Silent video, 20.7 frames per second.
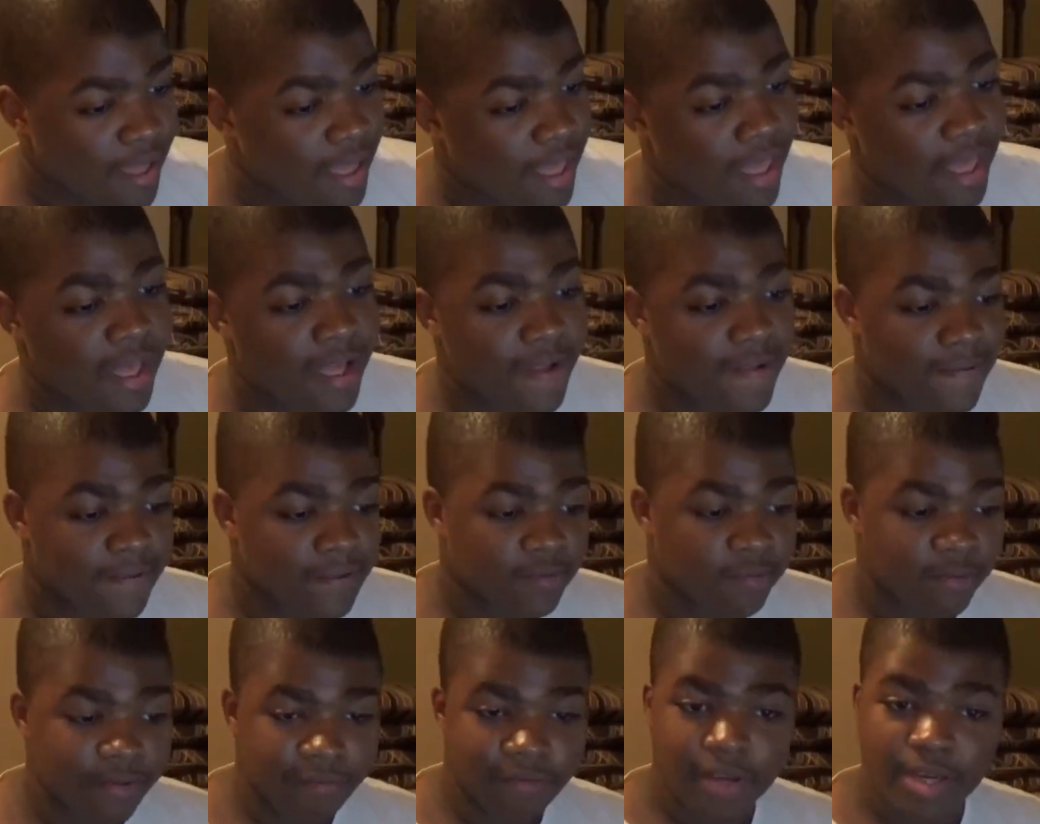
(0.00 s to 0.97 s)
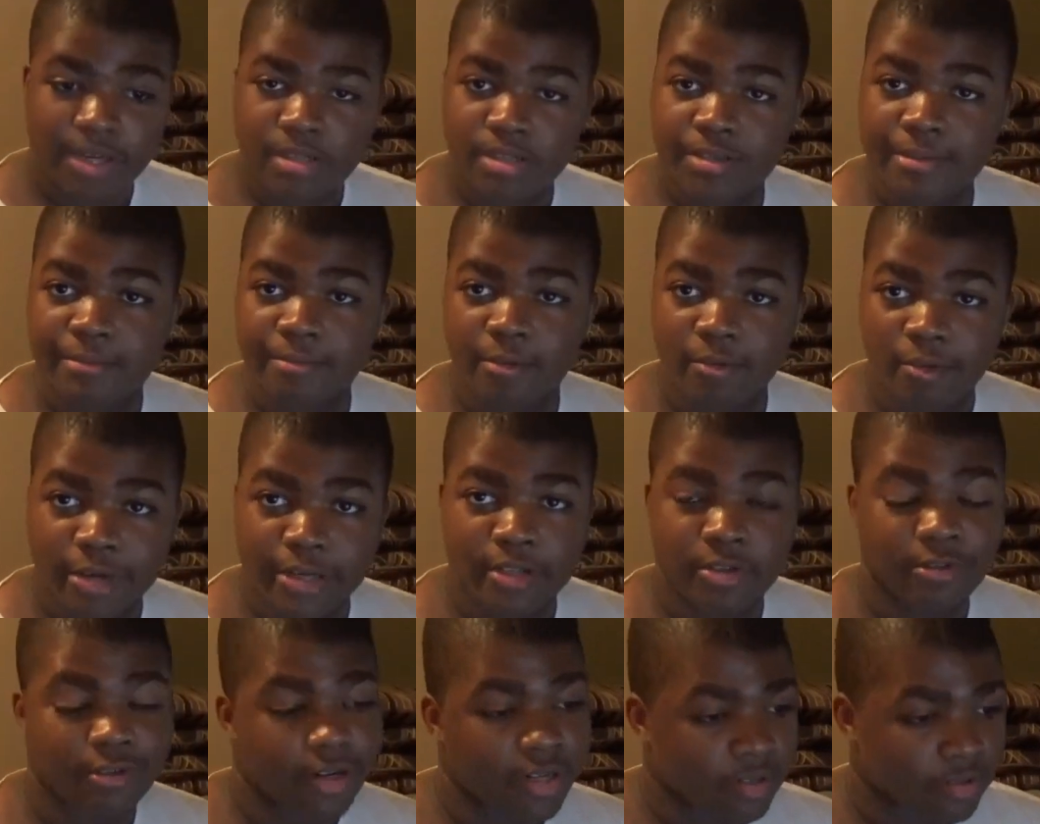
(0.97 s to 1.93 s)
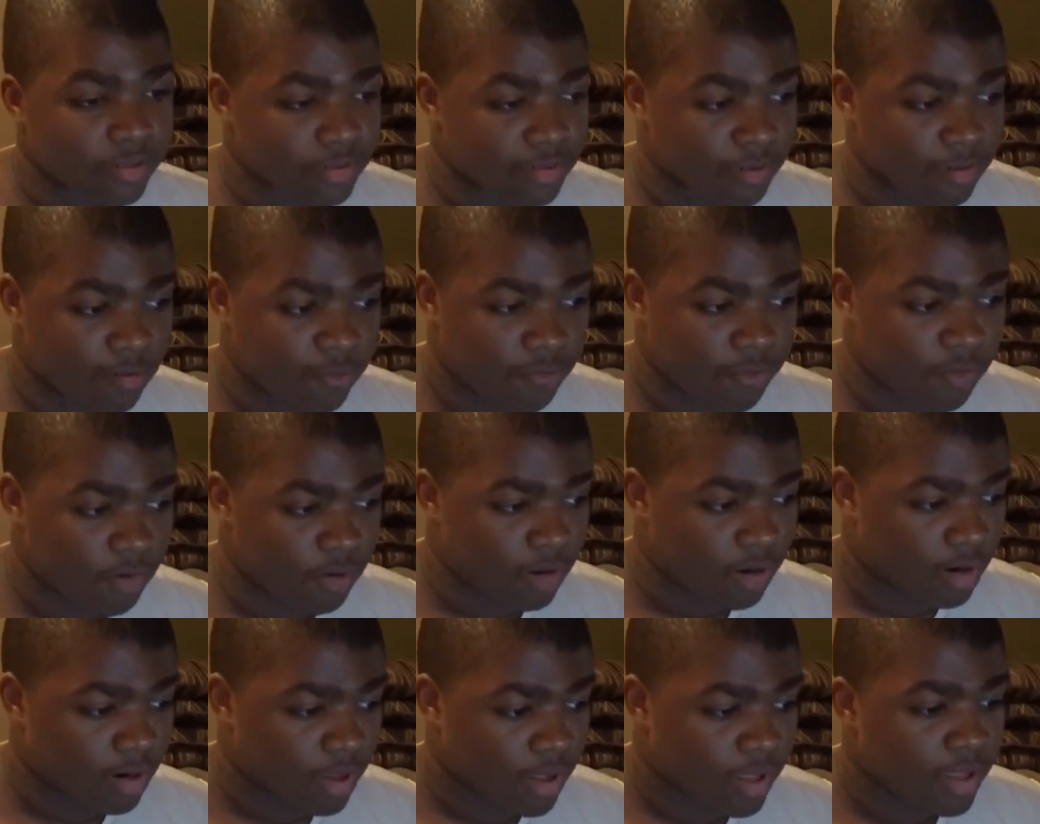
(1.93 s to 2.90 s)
And we've gotten some great trailers so far.